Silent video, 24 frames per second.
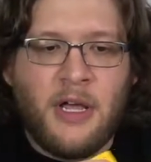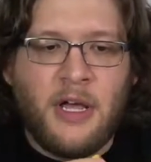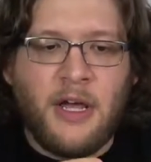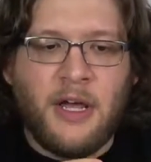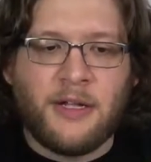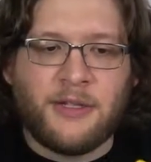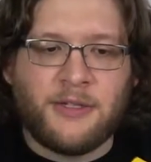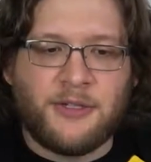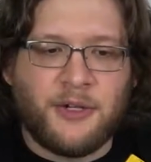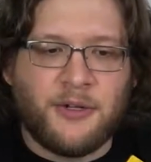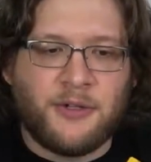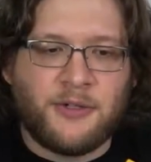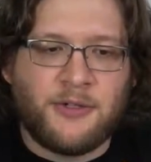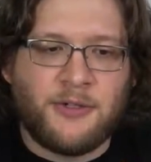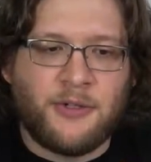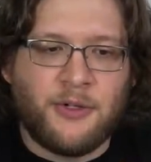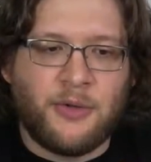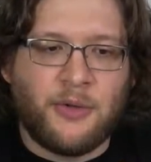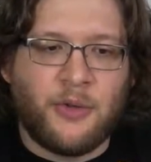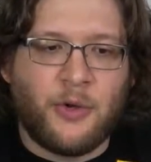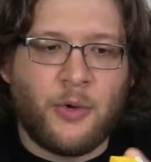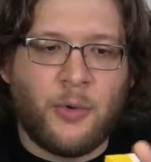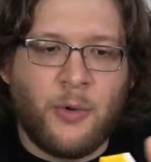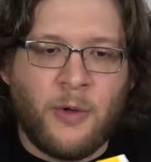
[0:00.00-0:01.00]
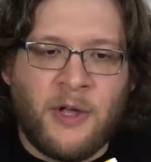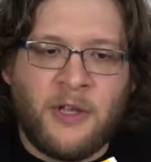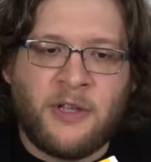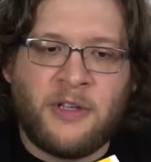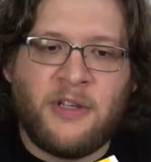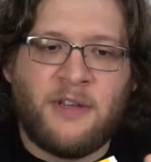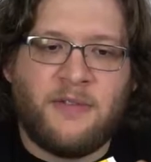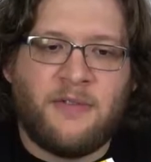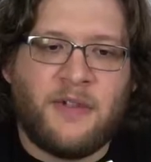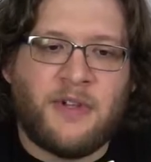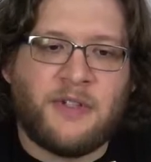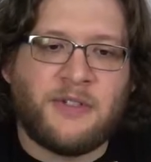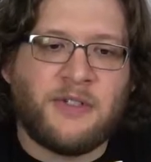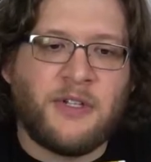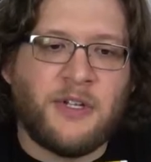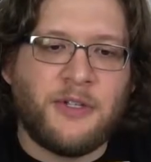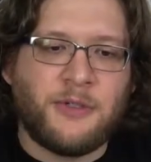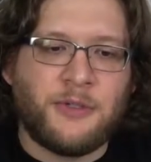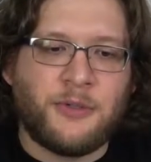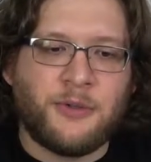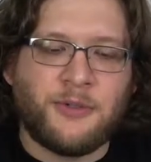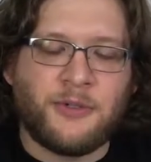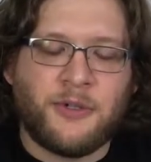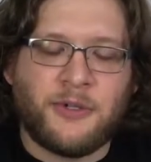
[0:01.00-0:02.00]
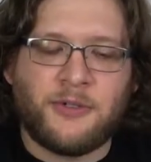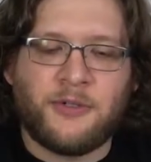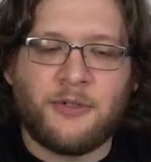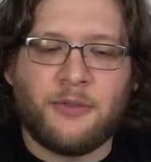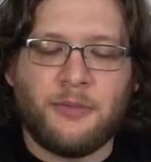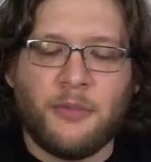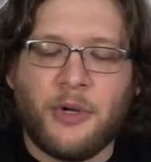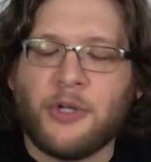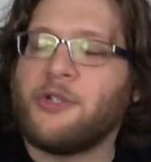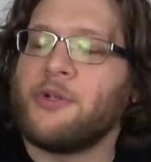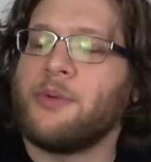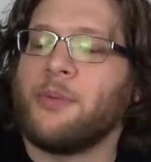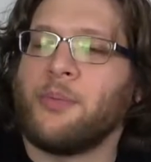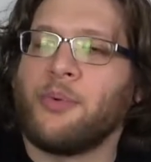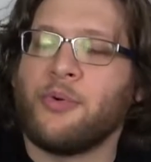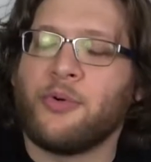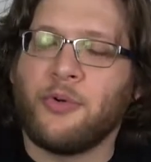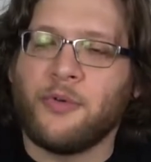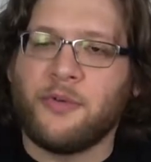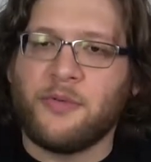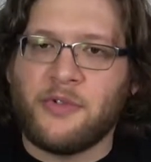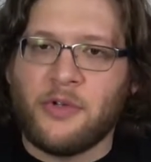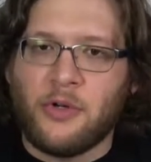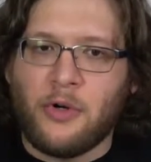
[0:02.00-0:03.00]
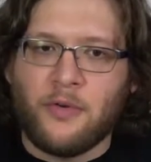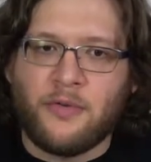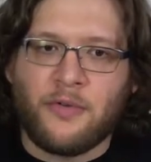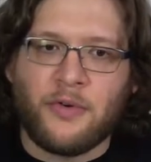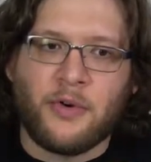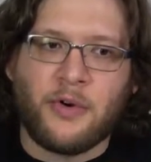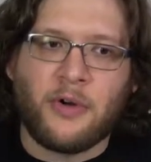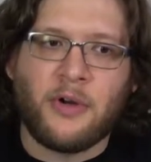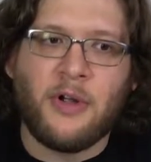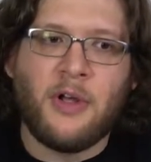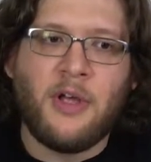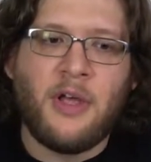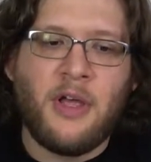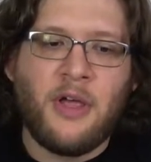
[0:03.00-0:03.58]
It's also, the quality of that sensor is also much improved over